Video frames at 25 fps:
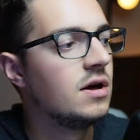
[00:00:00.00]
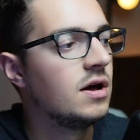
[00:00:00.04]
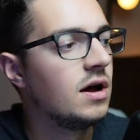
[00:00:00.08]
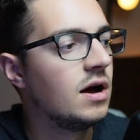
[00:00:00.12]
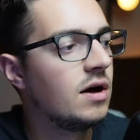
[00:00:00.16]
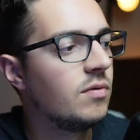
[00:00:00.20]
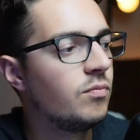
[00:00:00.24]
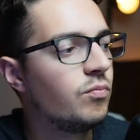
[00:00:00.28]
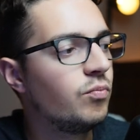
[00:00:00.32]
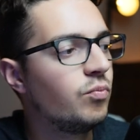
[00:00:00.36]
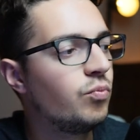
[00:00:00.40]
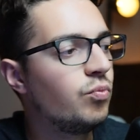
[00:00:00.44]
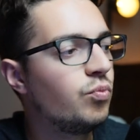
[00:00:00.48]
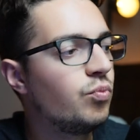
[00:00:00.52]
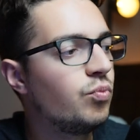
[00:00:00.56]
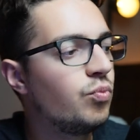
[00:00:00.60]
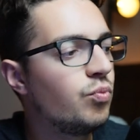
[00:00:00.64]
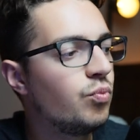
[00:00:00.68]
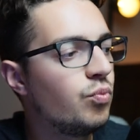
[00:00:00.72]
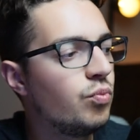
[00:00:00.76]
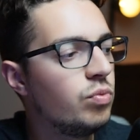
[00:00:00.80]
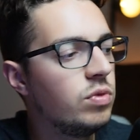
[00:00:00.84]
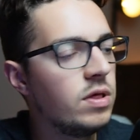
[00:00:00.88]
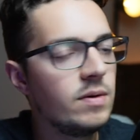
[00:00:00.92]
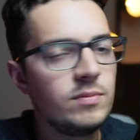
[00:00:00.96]

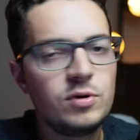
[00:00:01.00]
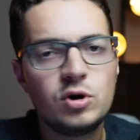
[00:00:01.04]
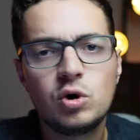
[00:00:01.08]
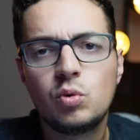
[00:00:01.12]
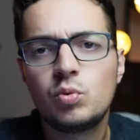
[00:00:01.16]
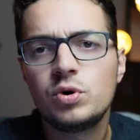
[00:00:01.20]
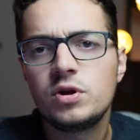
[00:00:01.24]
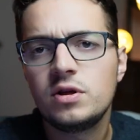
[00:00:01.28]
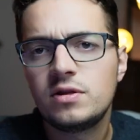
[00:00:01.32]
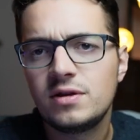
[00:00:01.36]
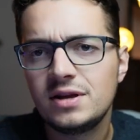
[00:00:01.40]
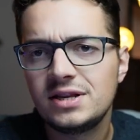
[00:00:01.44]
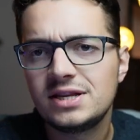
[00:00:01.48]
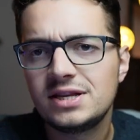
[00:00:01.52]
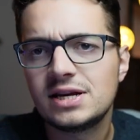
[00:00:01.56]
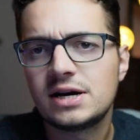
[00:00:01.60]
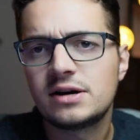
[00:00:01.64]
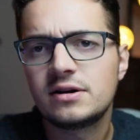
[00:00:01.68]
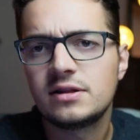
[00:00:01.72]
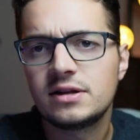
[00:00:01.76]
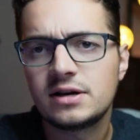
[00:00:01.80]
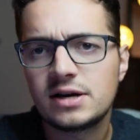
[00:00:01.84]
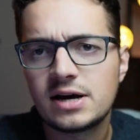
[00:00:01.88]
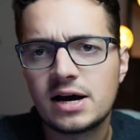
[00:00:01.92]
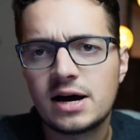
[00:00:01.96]
Let me know, what do you think
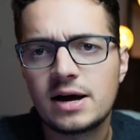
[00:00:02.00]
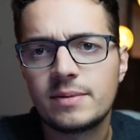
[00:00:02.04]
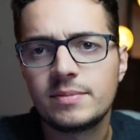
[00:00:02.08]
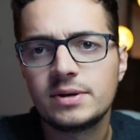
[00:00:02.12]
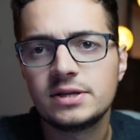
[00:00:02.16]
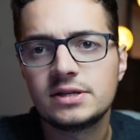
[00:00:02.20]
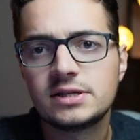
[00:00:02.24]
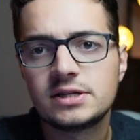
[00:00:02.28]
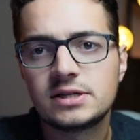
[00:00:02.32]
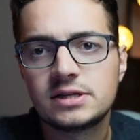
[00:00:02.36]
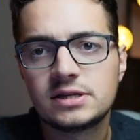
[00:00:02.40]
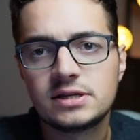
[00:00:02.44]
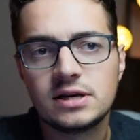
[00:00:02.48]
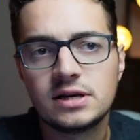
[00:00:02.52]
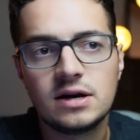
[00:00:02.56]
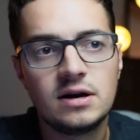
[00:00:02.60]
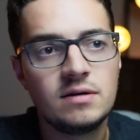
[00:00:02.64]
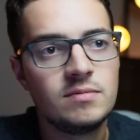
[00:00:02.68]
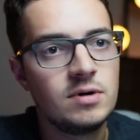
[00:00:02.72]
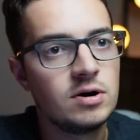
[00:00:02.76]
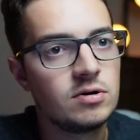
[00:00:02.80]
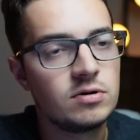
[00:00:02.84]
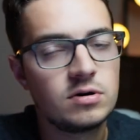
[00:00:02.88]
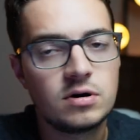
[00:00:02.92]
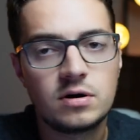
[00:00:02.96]
down in the comments
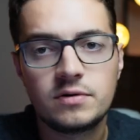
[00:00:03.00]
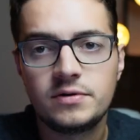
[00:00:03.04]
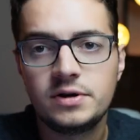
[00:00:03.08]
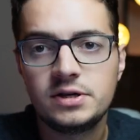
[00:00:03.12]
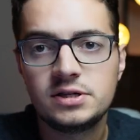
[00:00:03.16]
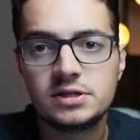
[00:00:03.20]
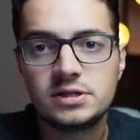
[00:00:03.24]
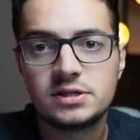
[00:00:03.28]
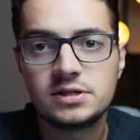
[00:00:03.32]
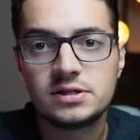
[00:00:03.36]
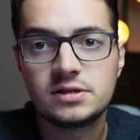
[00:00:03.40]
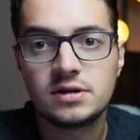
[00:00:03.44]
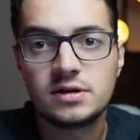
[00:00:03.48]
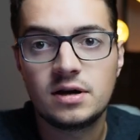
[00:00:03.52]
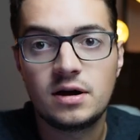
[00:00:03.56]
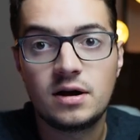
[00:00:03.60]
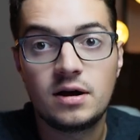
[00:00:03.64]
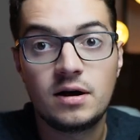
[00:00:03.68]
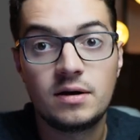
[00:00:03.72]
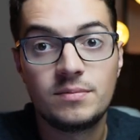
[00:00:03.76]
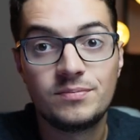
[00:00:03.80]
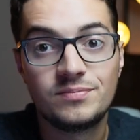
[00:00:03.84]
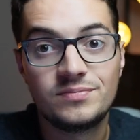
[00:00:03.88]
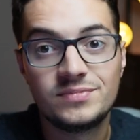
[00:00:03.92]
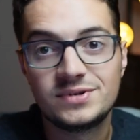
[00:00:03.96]
about all this,
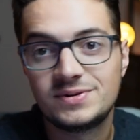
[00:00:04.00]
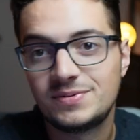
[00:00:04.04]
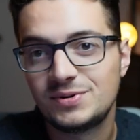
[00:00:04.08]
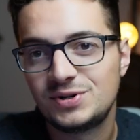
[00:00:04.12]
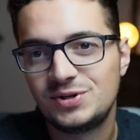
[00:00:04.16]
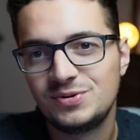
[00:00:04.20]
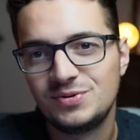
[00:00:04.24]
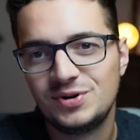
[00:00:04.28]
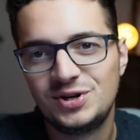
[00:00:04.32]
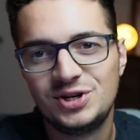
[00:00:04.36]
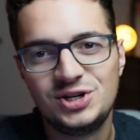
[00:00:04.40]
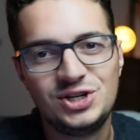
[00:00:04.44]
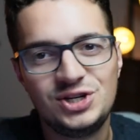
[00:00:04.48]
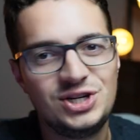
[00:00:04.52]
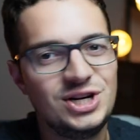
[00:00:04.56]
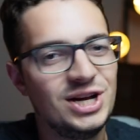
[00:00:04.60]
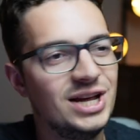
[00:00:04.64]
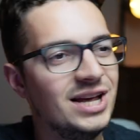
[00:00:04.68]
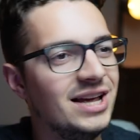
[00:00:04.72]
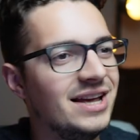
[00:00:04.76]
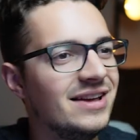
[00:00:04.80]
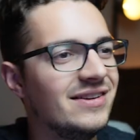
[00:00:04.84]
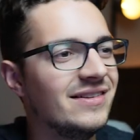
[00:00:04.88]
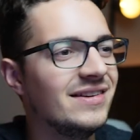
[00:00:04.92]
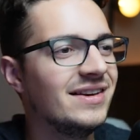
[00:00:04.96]
especially
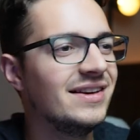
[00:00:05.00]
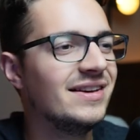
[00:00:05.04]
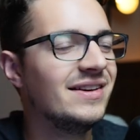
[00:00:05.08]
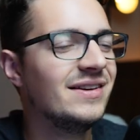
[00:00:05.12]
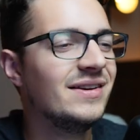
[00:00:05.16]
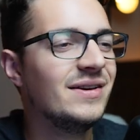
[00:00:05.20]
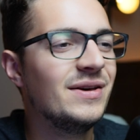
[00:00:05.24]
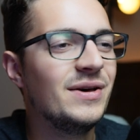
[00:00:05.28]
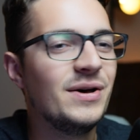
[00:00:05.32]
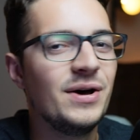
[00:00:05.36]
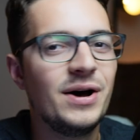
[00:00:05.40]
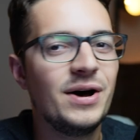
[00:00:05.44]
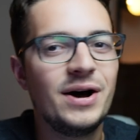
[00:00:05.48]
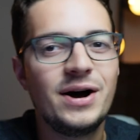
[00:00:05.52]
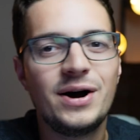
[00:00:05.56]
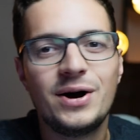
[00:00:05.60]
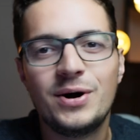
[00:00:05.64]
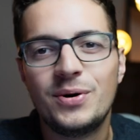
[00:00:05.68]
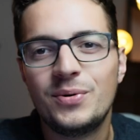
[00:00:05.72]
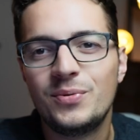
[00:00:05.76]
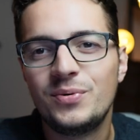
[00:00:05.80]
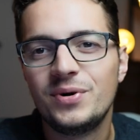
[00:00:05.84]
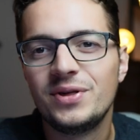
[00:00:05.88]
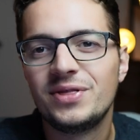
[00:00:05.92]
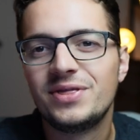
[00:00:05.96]

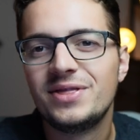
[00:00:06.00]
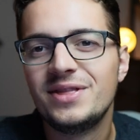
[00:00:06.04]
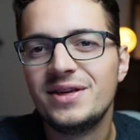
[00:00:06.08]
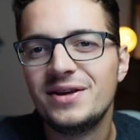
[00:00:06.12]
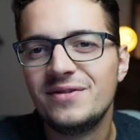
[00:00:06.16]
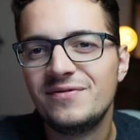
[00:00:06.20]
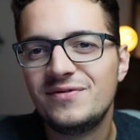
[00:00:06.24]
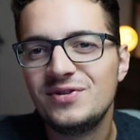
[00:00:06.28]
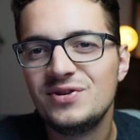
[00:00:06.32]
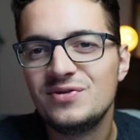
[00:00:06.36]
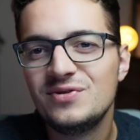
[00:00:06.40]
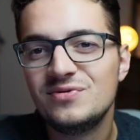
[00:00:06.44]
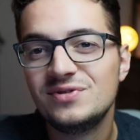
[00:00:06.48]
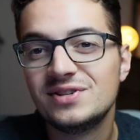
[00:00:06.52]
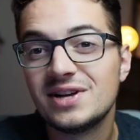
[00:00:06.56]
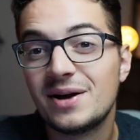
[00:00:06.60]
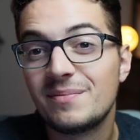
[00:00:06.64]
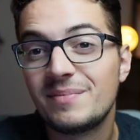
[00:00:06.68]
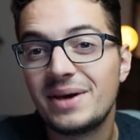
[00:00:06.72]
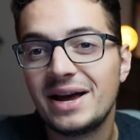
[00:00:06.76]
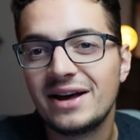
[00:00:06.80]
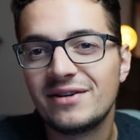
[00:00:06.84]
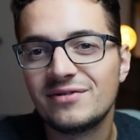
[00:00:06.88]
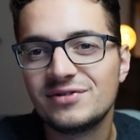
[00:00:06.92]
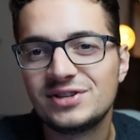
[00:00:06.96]
with the views
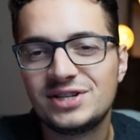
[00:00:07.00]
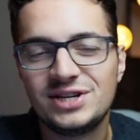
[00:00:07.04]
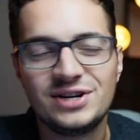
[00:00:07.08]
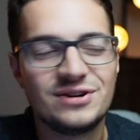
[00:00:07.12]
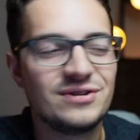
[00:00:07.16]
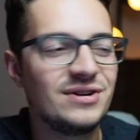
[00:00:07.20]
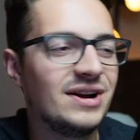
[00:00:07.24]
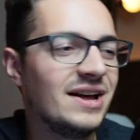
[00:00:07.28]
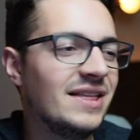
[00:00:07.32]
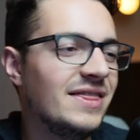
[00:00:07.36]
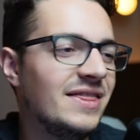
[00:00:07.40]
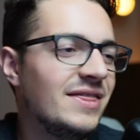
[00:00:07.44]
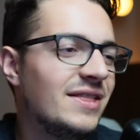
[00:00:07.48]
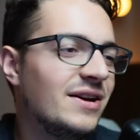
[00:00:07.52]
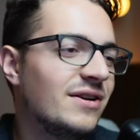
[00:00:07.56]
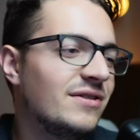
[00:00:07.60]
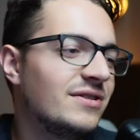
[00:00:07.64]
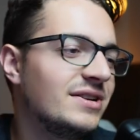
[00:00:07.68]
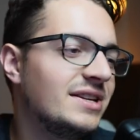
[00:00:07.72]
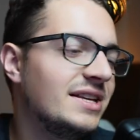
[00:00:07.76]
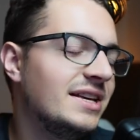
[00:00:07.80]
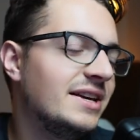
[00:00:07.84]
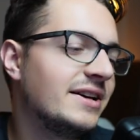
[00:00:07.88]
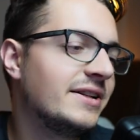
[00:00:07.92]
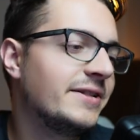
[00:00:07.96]
on Palantir and their
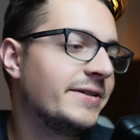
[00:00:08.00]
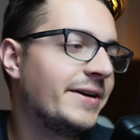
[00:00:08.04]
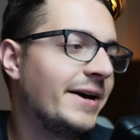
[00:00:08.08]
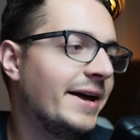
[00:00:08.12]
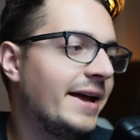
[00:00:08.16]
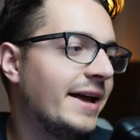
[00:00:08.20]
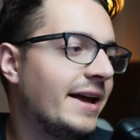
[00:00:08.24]
deal.